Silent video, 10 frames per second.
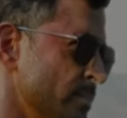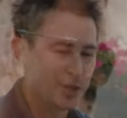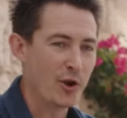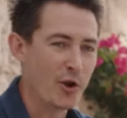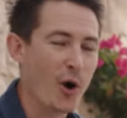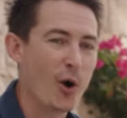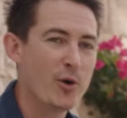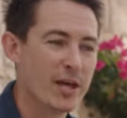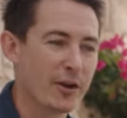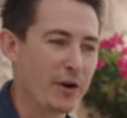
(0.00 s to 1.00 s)
You
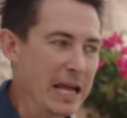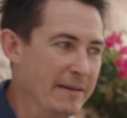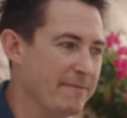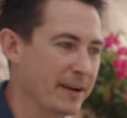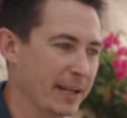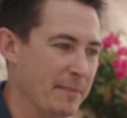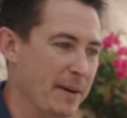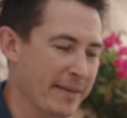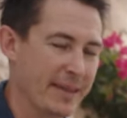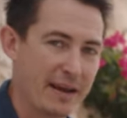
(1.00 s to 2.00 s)
know that you're infinitely
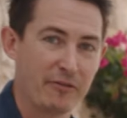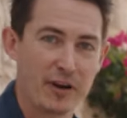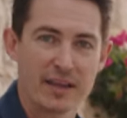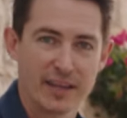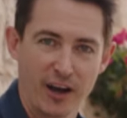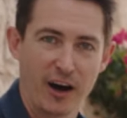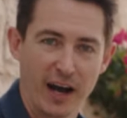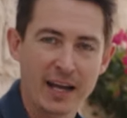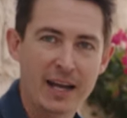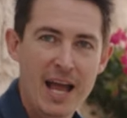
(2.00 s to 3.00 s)
better than every other
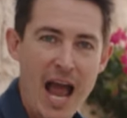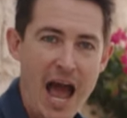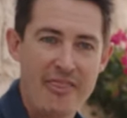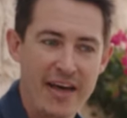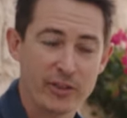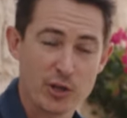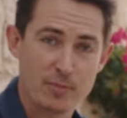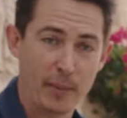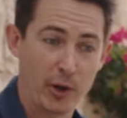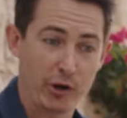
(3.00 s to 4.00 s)
guy, and that those
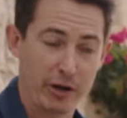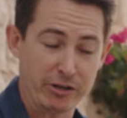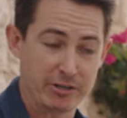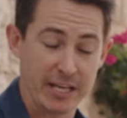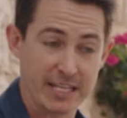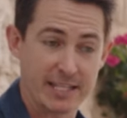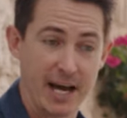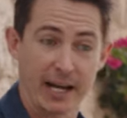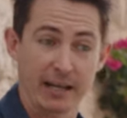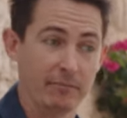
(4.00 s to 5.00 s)
people who you're interested in
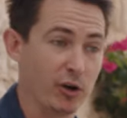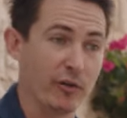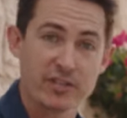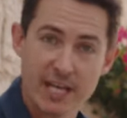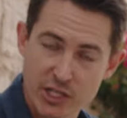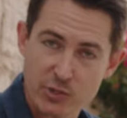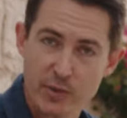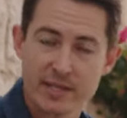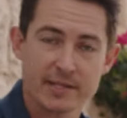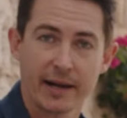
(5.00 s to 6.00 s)
starting conversations
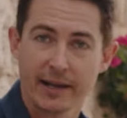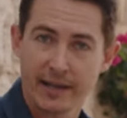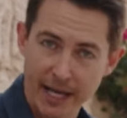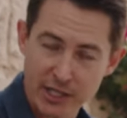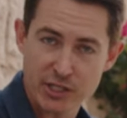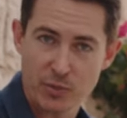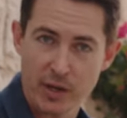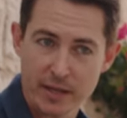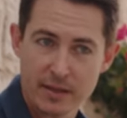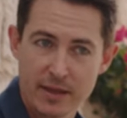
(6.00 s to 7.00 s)
with and starting connections
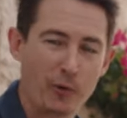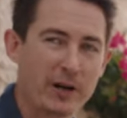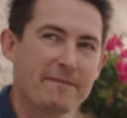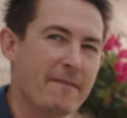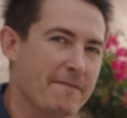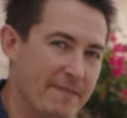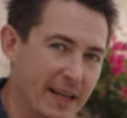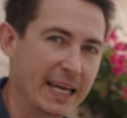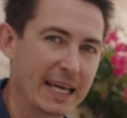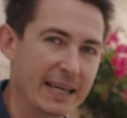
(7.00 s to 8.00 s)
with are already
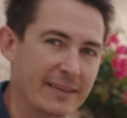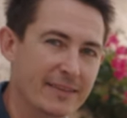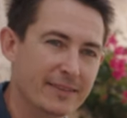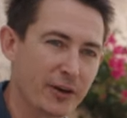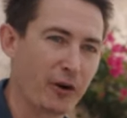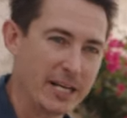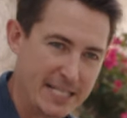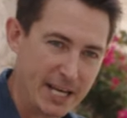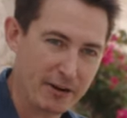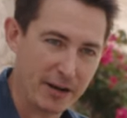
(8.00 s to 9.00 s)
fulfilling the
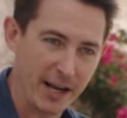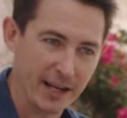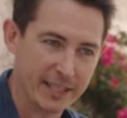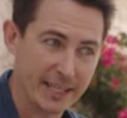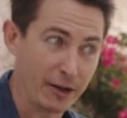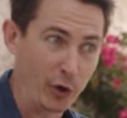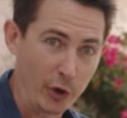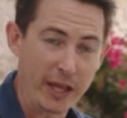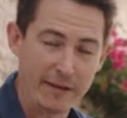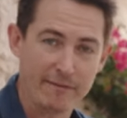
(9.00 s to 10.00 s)
criteria that they're
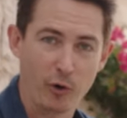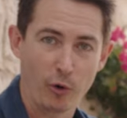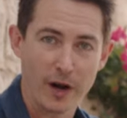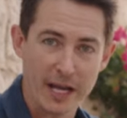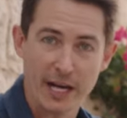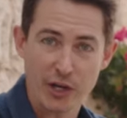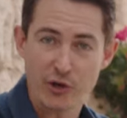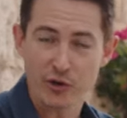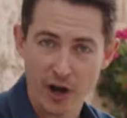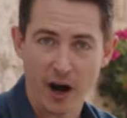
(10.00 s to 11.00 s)
looking for in a
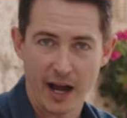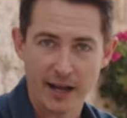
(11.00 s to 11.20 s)
new guy.